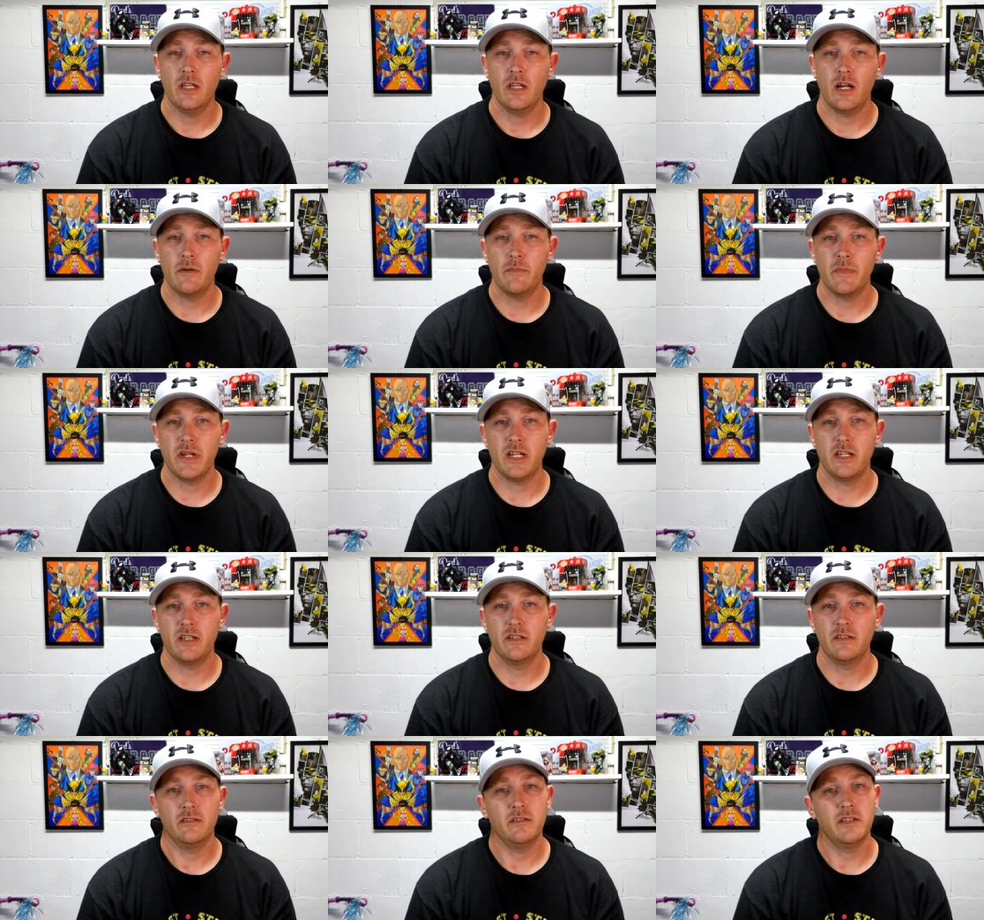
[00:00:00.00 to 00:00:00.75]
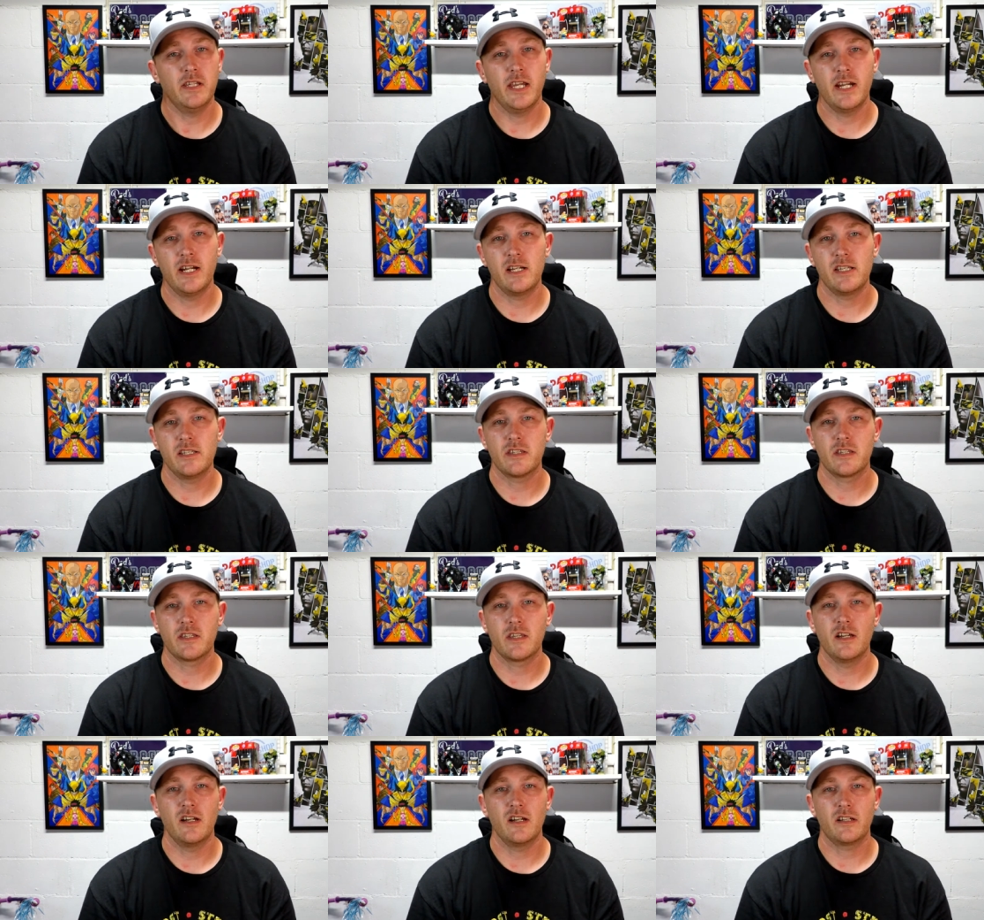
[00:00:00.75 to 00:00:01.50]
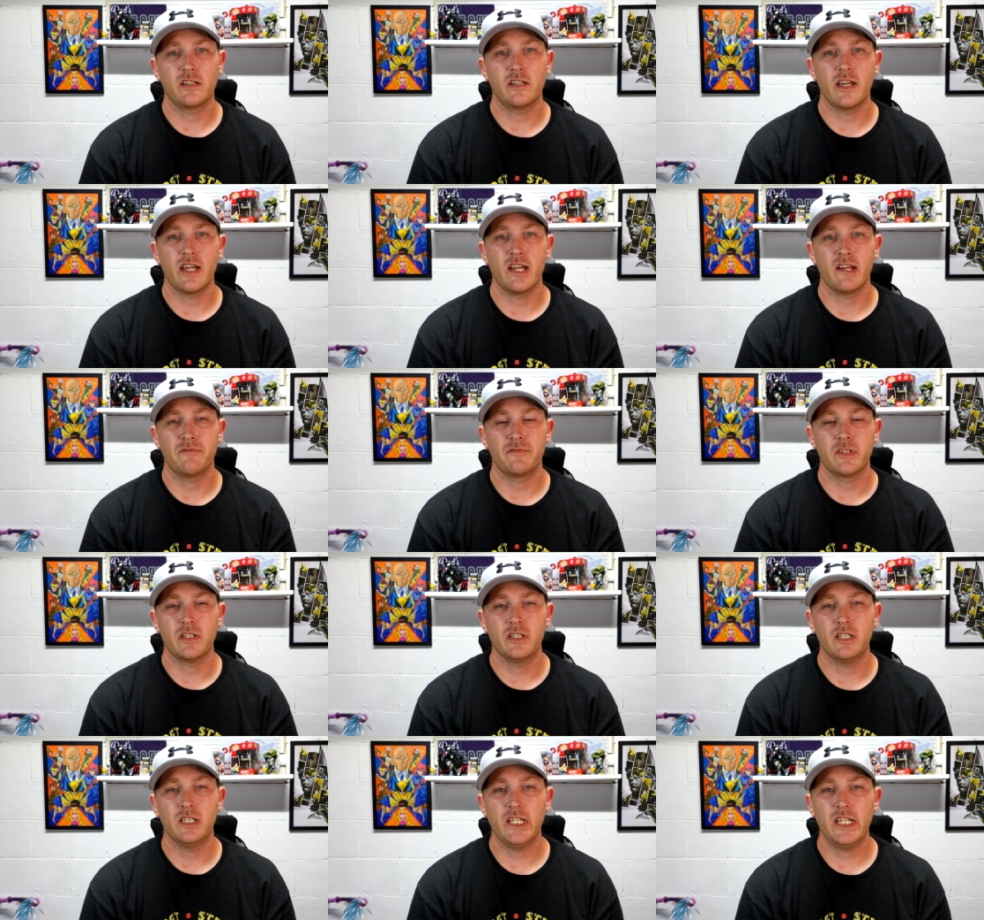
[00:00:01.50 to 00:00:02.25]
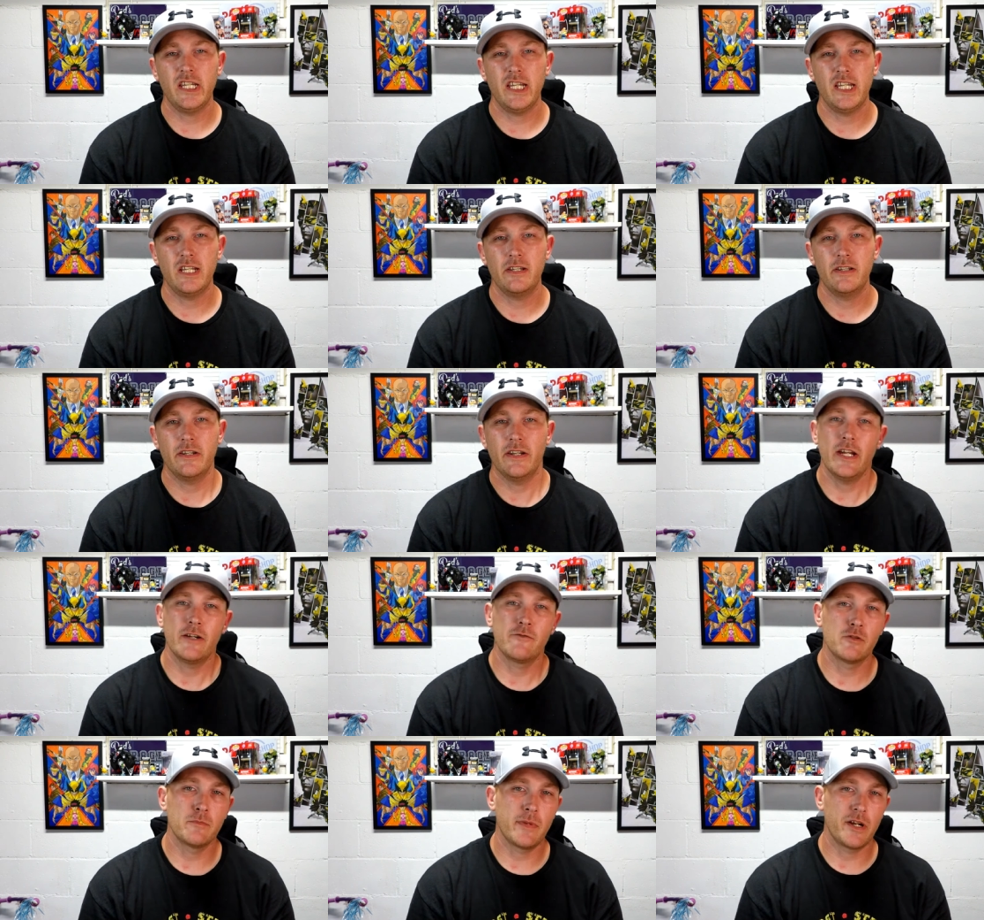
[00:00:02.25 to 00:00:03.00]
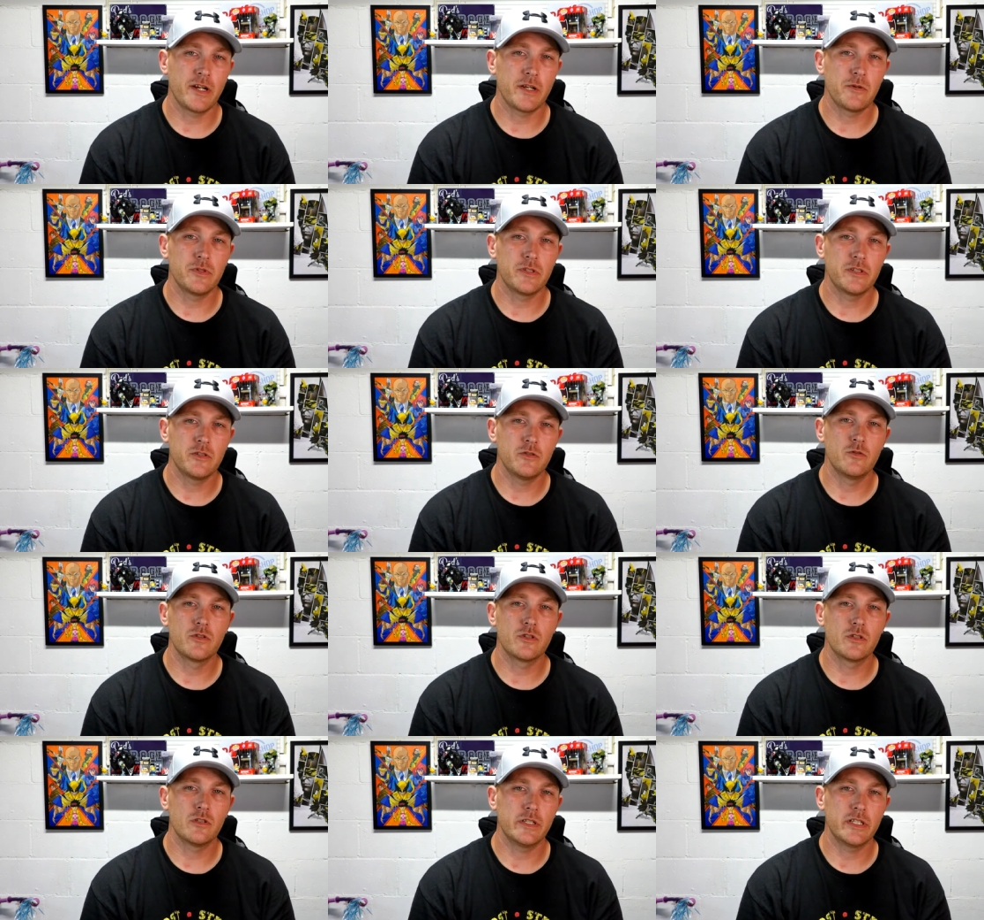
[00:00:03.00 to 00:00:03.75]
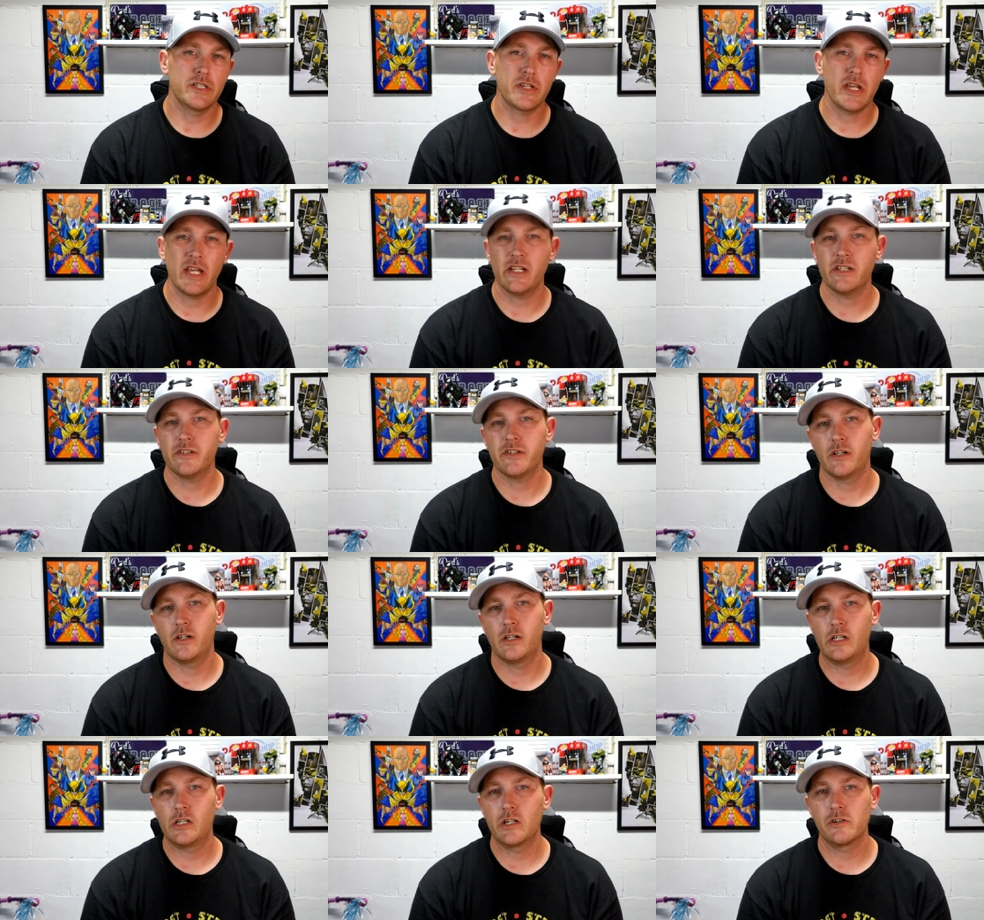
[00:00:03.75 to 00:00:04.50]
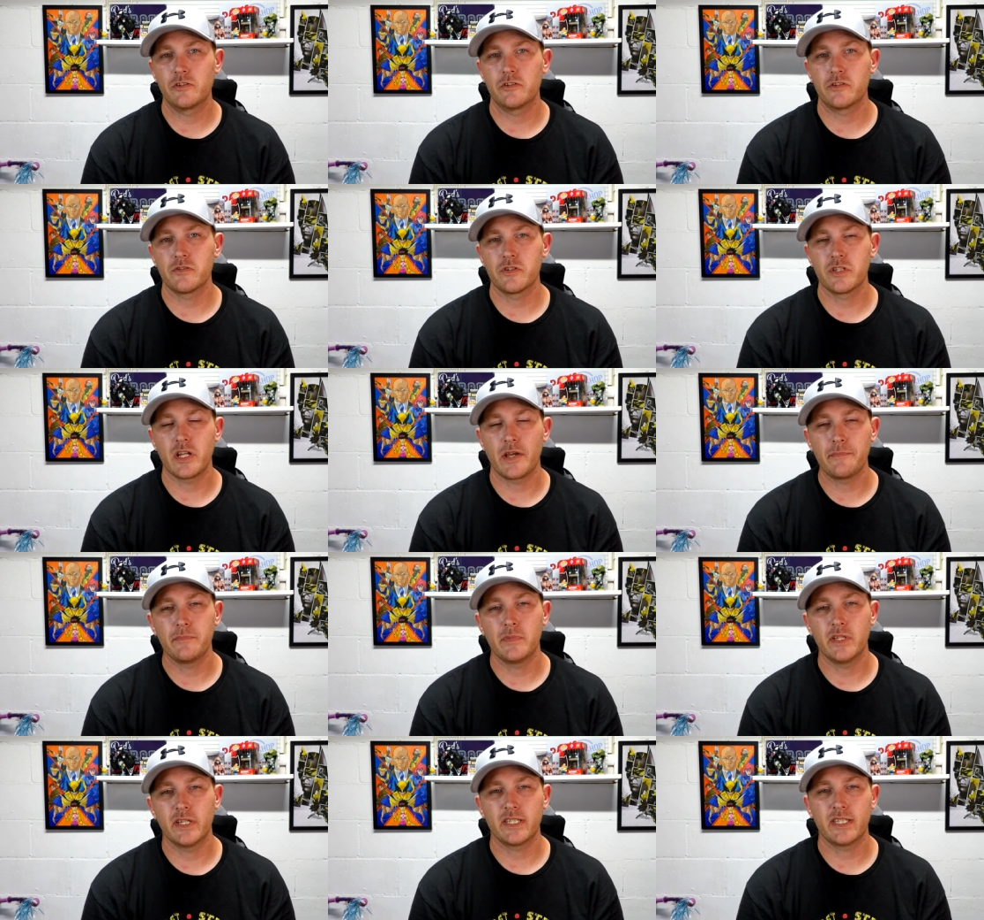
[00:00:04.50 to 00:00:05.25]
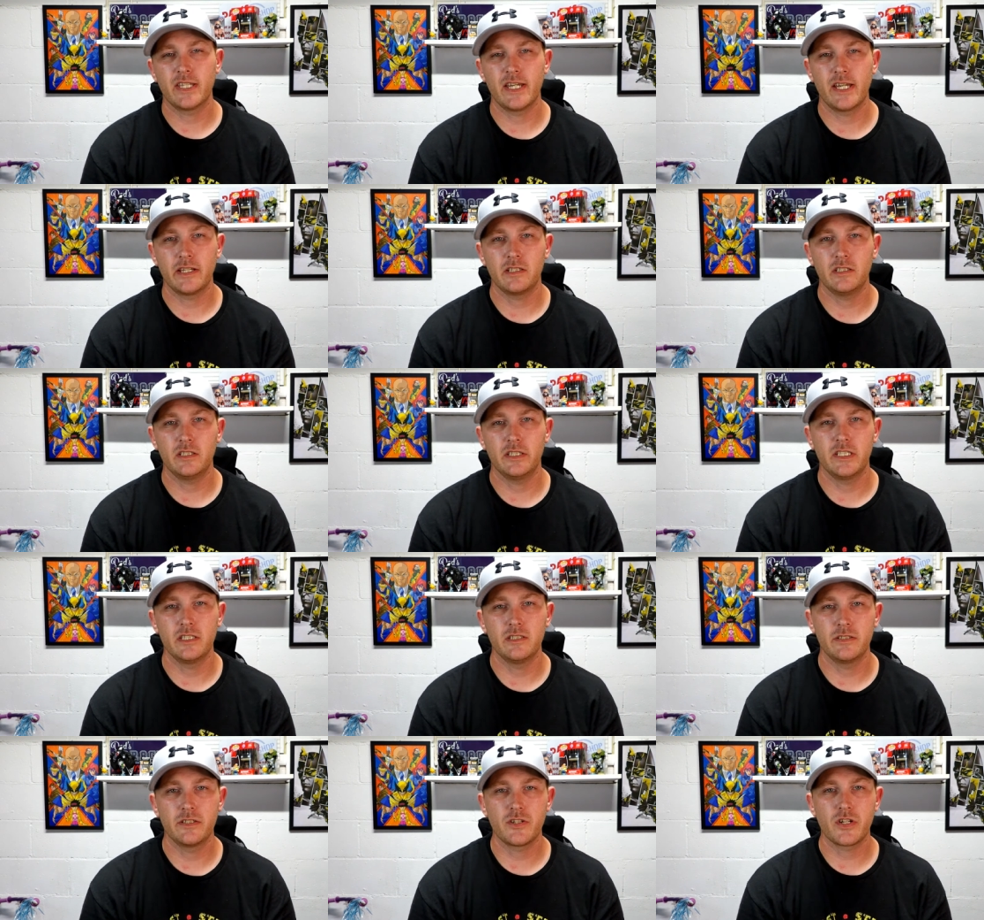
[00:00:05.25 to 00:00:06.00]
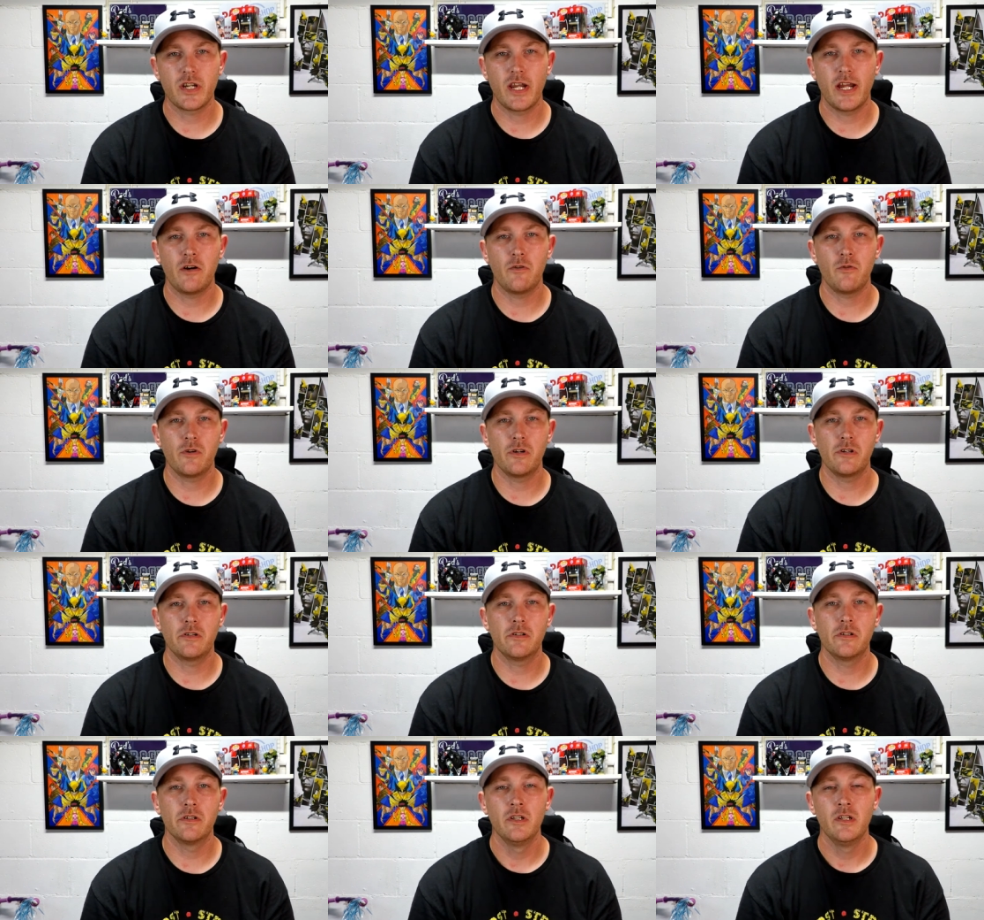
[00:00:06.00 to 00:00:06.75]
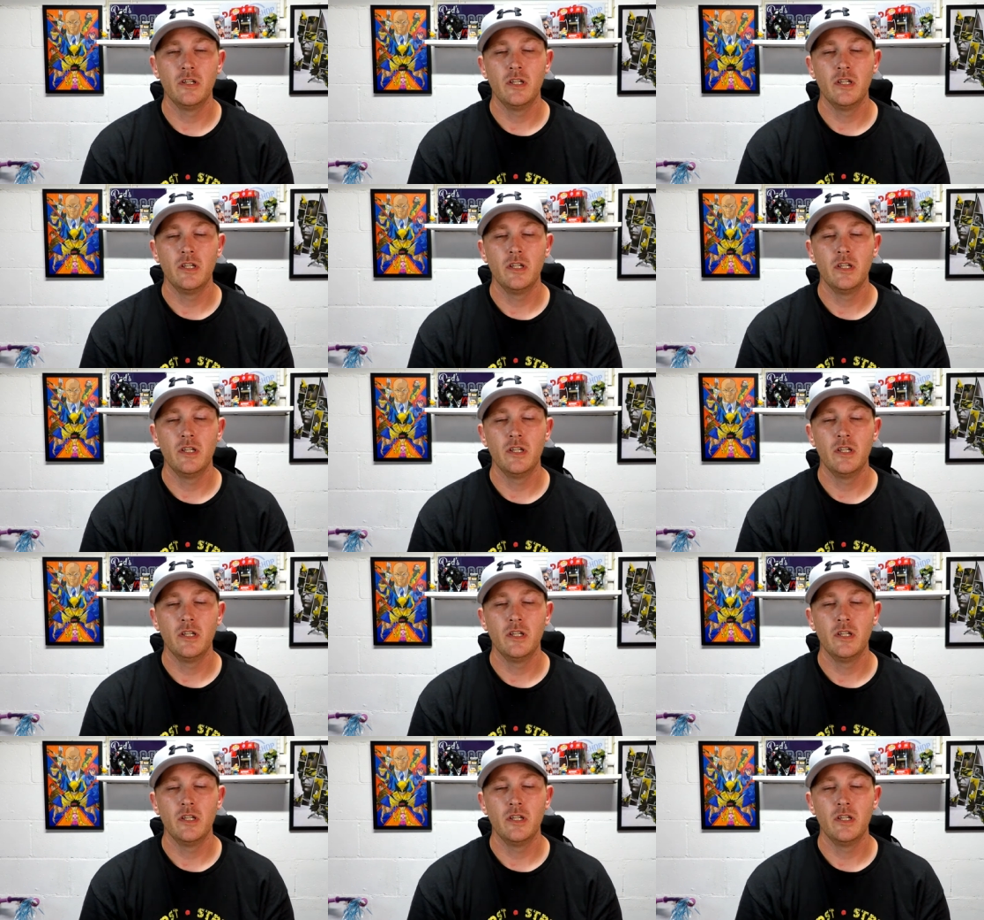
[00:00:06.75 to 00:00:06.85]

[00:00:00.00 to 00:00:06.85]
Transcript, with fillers: I mean, yeah, it sucked to have to clean. Everybody would usually take turns or something like that cleaning the shower.